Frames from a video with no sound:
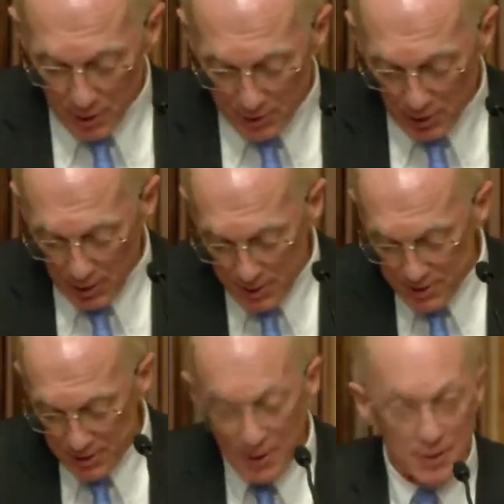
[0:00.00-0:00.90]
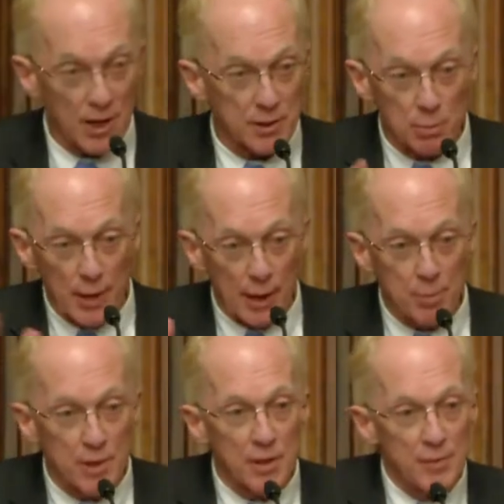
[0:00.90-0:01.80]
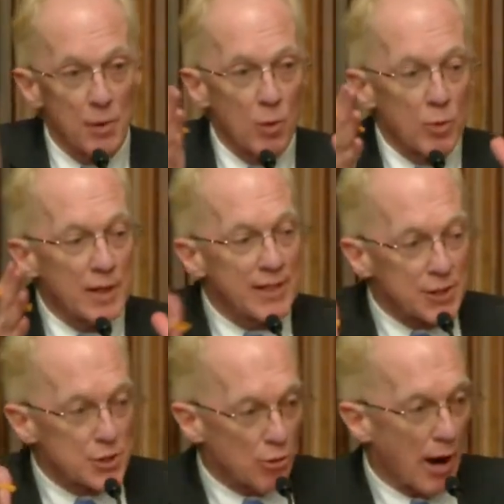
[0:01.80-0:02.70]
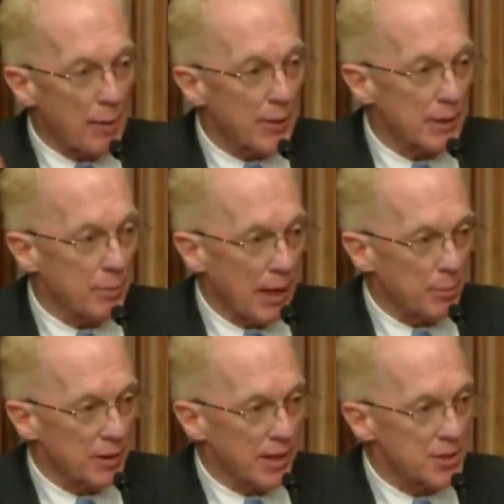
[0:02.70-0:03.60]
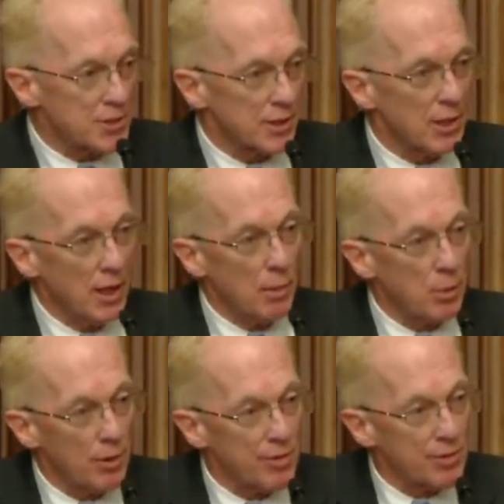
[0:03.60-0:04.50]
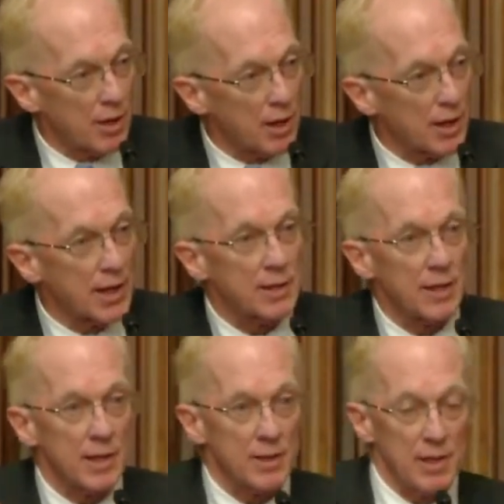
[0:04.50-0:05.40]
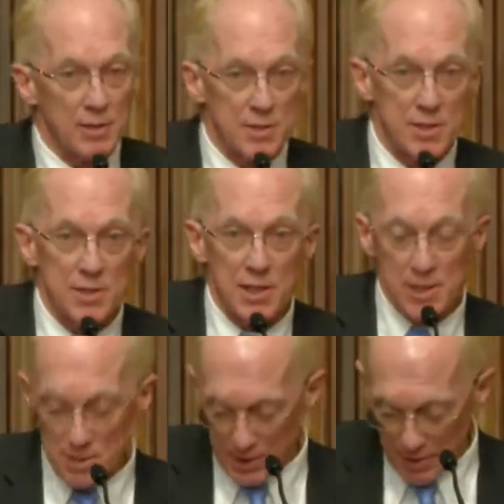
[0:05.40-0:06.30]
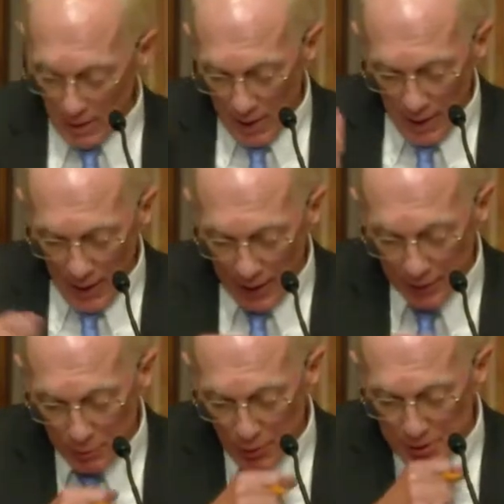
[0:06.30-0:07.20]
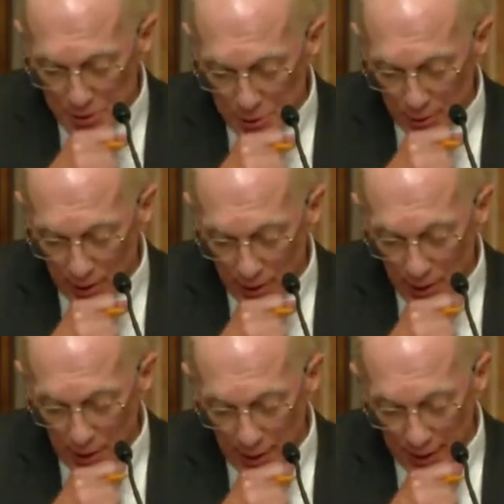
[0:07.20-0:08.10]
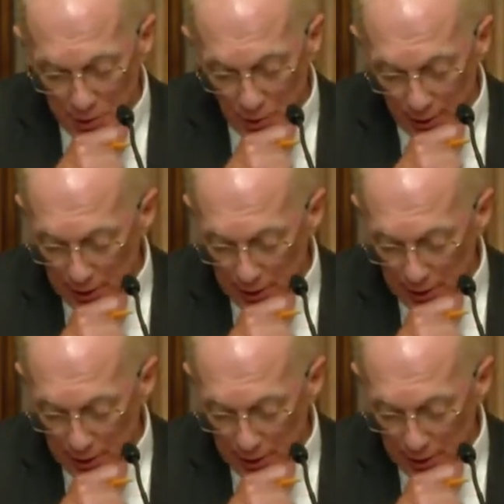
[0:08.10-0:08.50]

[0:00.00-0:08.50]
Dr. Closton and Dr. Brackbill, really describing the population both uh, in, in the CCEs and in the registry uh, and